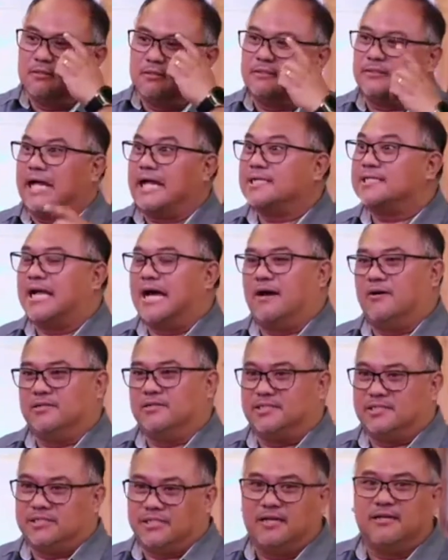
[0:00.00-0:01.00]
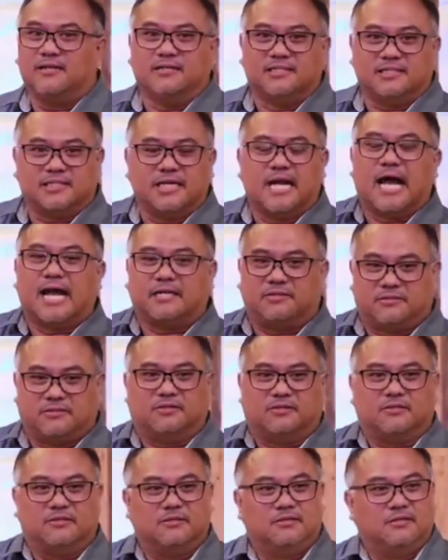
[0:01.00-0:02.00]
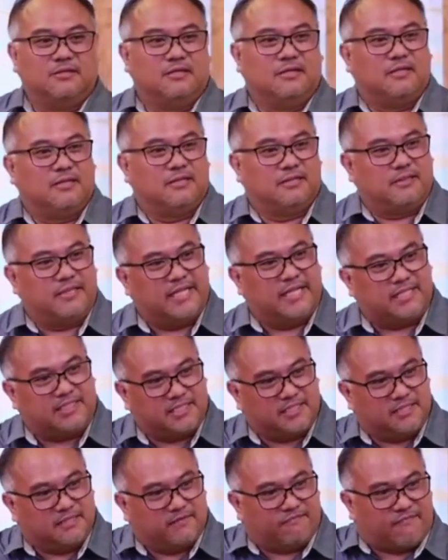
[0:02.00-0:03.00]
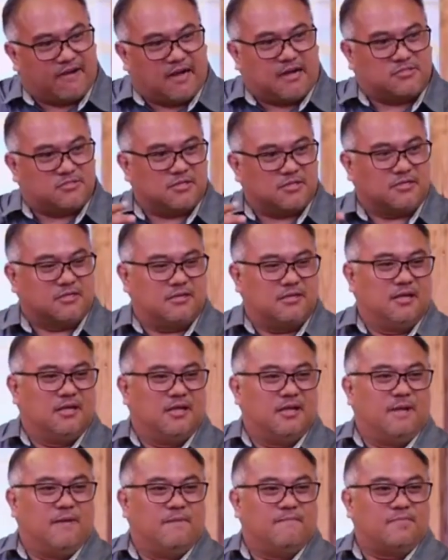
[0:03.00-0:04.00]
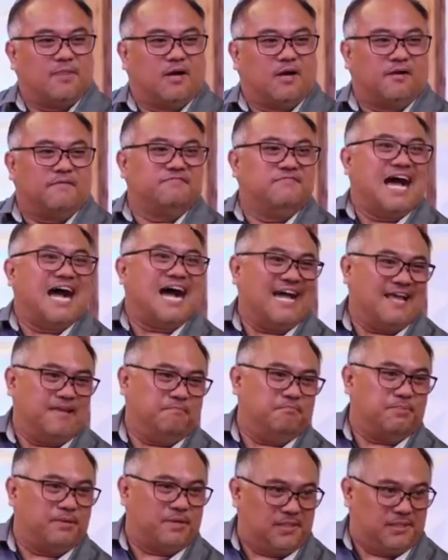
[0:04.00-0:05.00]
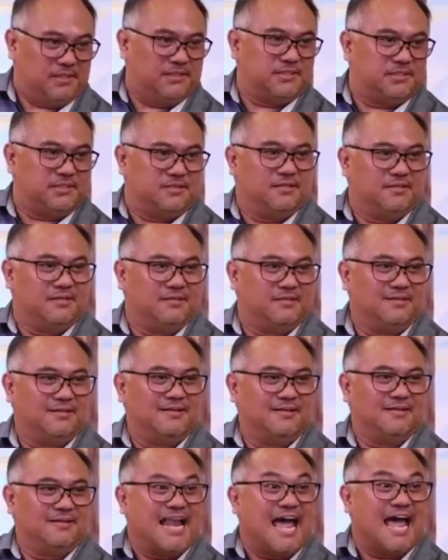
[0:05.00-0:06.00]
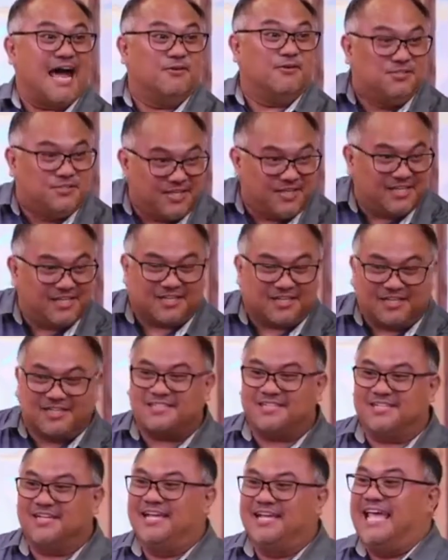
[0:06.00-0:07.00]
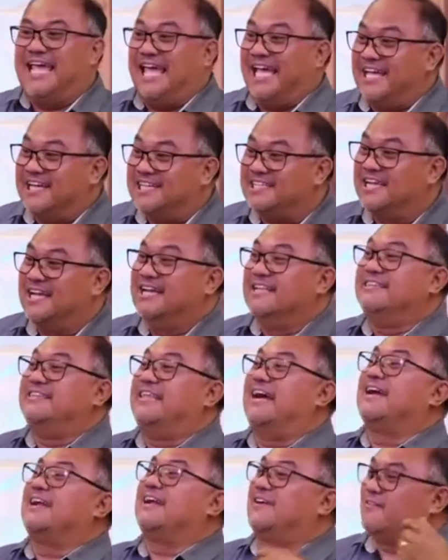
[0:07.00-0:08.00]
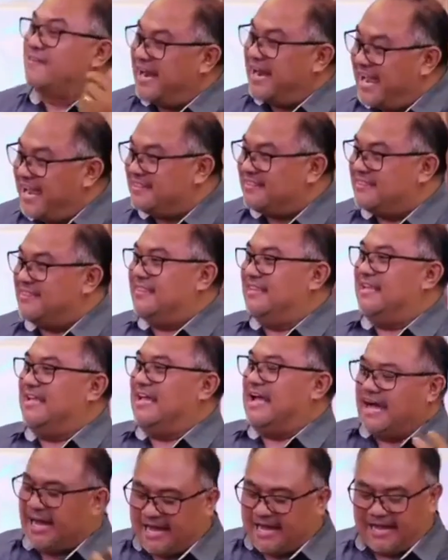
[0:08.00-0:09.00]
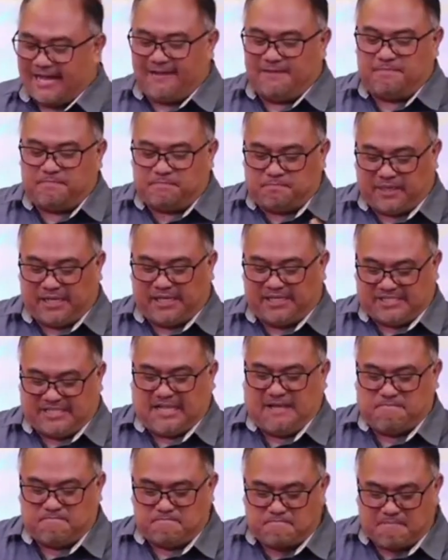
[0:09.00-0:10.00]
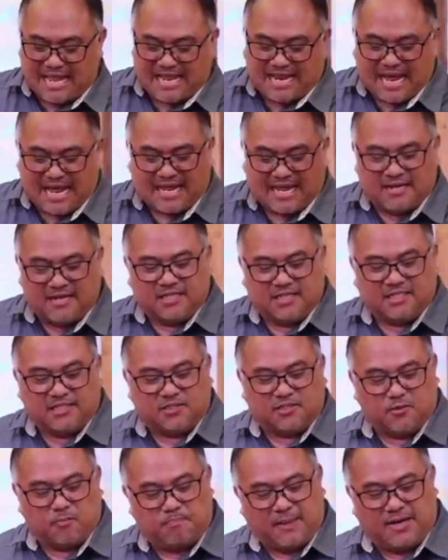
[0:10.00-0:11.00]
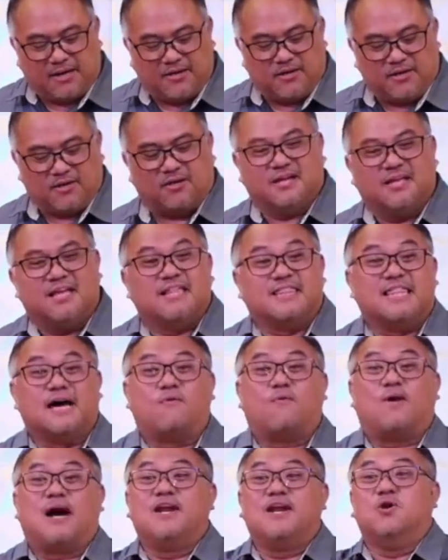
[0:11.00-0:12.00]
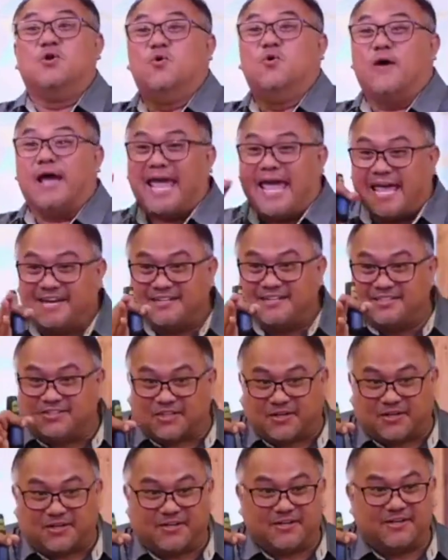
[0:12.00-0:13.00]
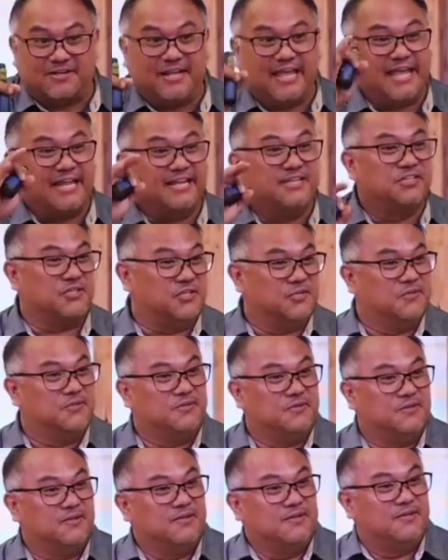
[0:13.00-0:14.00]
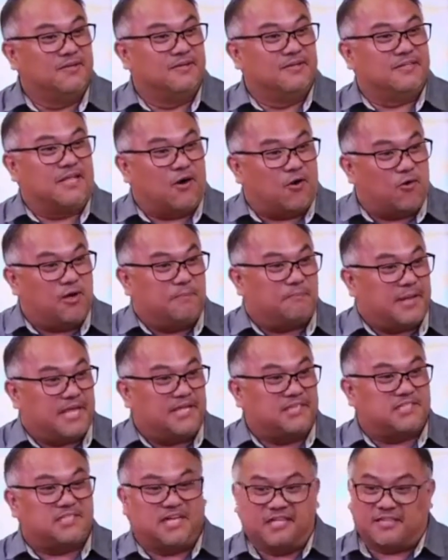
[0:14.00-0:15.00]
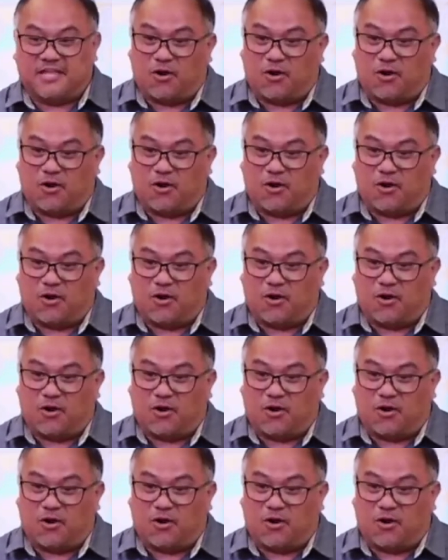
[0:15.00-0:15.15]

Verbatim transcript: That's how serious God took this function of the high priest. Now, Jesus is the great high priest, mega superior, the one who entered into the holy place, the